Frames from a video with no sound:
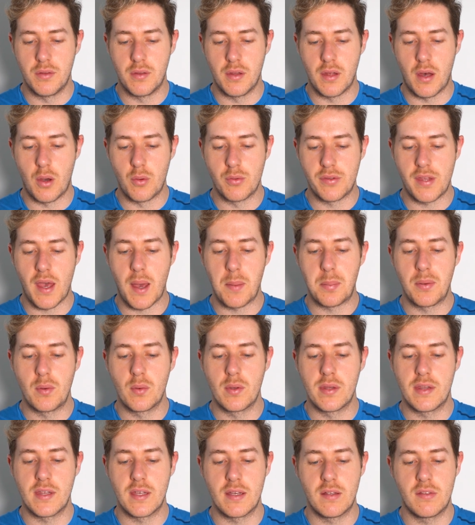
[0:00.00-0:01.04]
I was happy
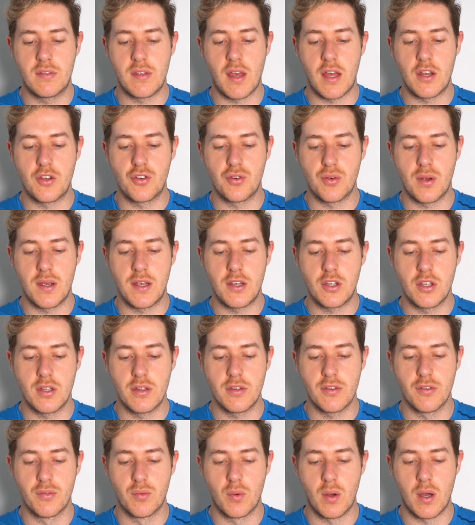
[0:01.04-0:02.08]
with the
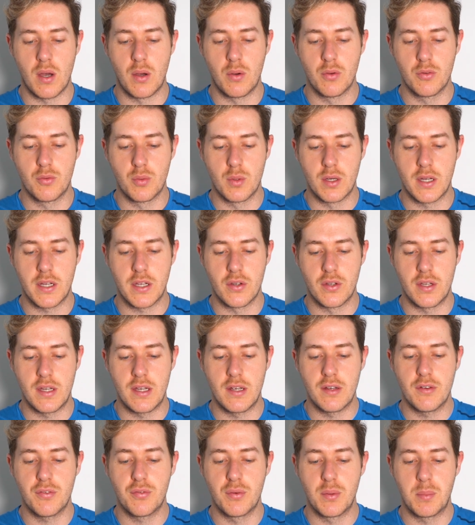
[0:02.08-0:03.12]
exaggerations of what I was working on
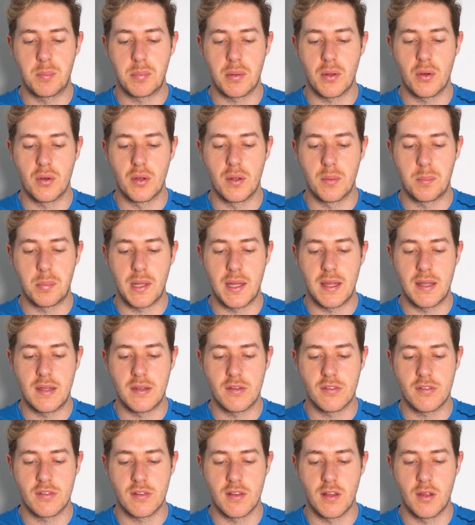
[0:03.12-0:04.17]
here. If we play
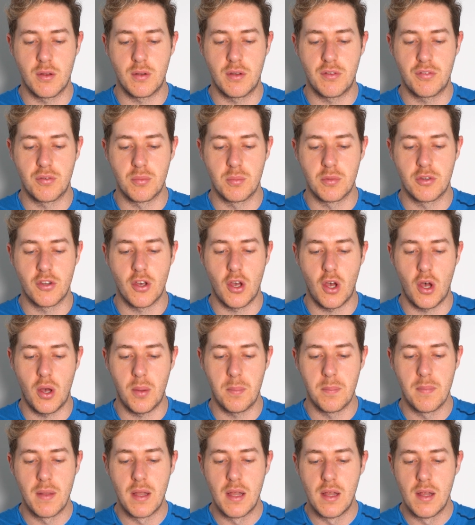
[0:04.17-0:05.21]
this slowly from
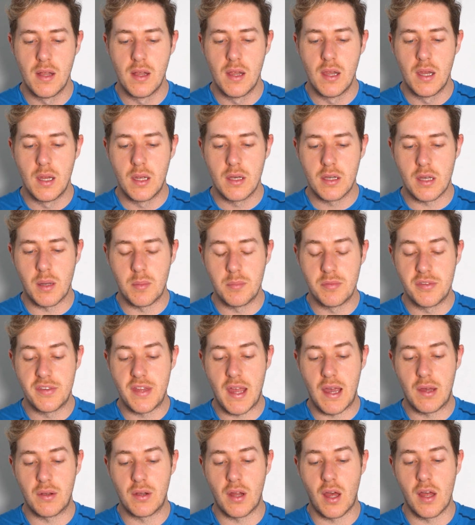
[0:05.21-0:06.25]
top, comes
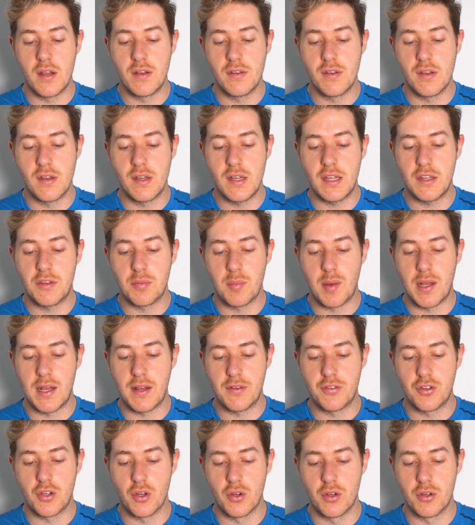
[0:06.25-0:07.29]
down underneath my
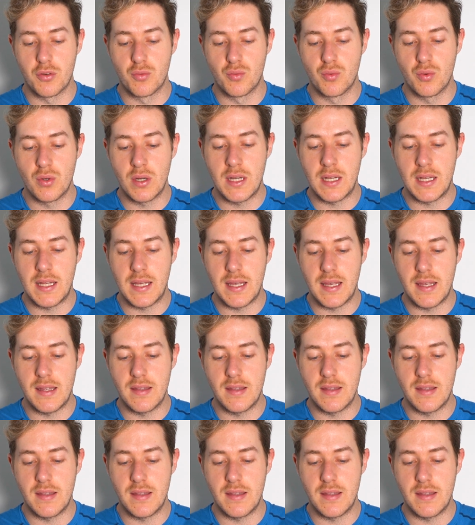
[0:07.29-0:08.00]
left shoulder, really